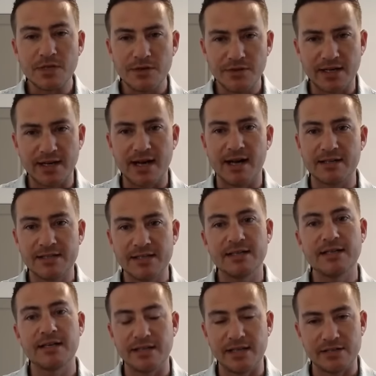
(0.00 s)
the
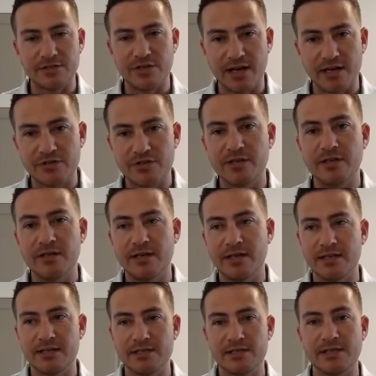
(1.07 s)
content and the education
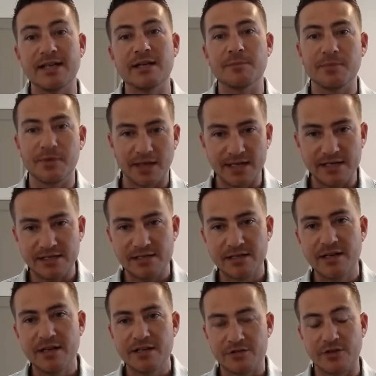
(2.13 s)
is in place
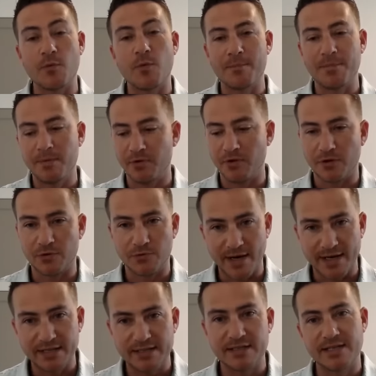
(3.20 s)
so that when people are
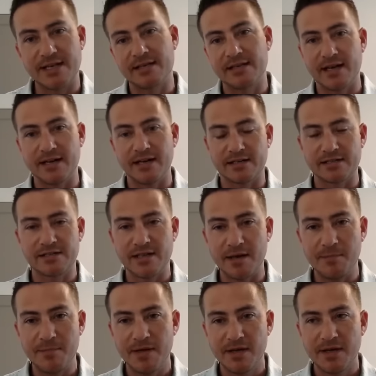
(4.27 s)
ready to take that next
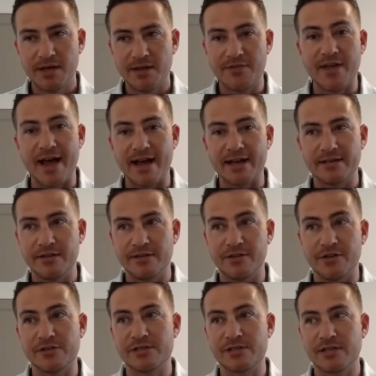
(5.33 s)
step, that
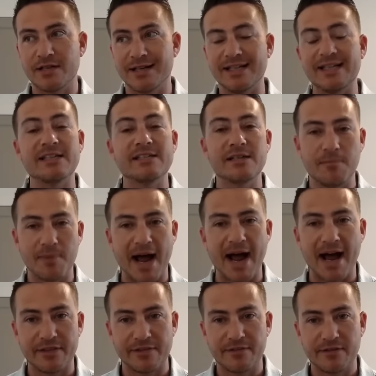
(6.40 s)
there's an easy
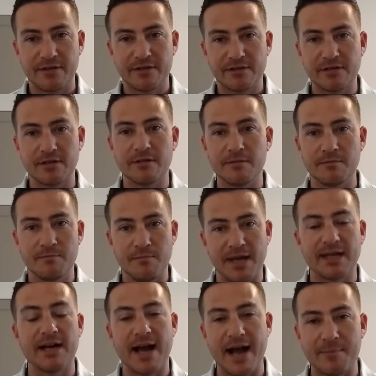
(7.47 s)
path to
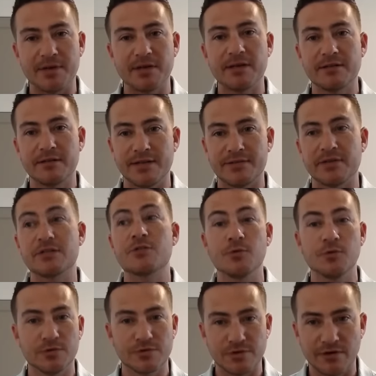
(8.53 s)
make it happen, that the
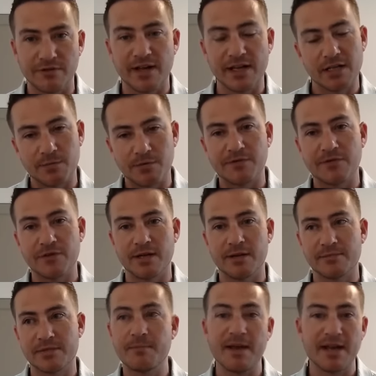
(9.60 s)
tools are available for
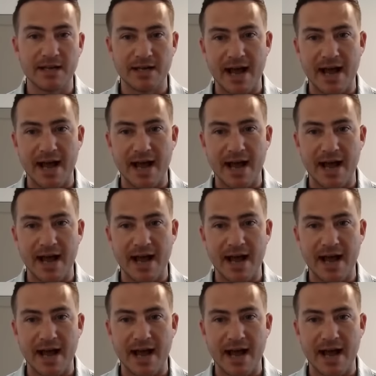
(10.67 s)
them to make it